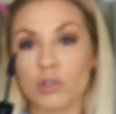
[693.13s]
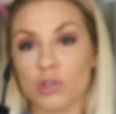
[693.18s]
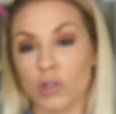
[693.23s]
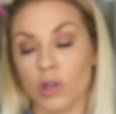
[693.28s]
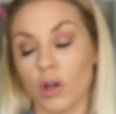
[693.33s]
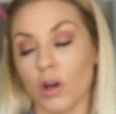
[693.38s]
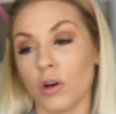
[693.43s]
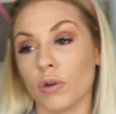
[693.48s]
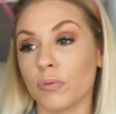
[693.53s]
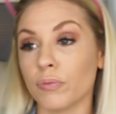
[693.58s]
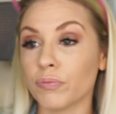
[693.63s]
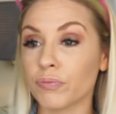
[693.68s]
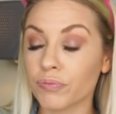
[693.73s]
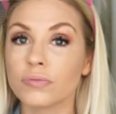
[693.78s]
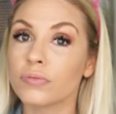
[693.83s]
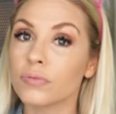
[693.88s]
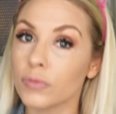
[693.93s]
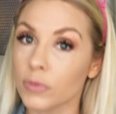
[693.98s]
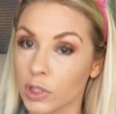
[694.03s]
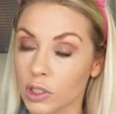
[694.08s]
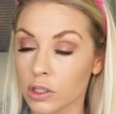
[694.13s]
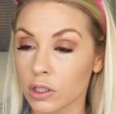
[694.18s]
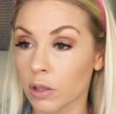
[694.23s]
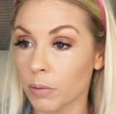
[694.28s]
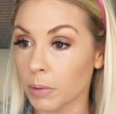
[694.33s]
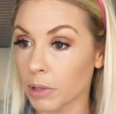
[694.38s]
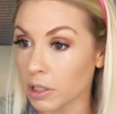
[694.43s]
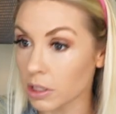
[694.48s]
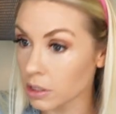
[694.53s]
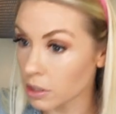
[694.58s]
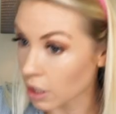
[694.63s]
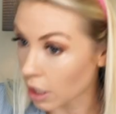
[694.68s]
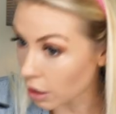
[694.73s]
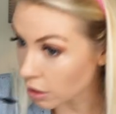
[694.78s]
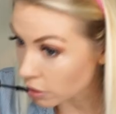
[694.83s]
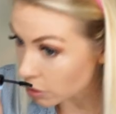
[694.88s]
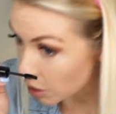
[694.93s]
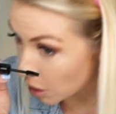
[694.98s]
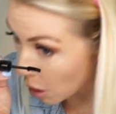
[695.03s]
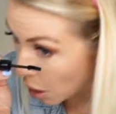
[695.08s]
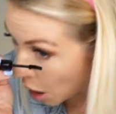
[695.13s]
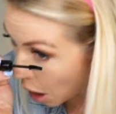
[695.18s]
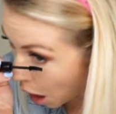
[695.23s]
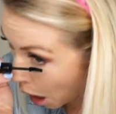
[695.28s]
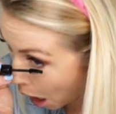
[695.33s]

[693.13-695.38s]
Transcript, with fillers: so this could be a disaster.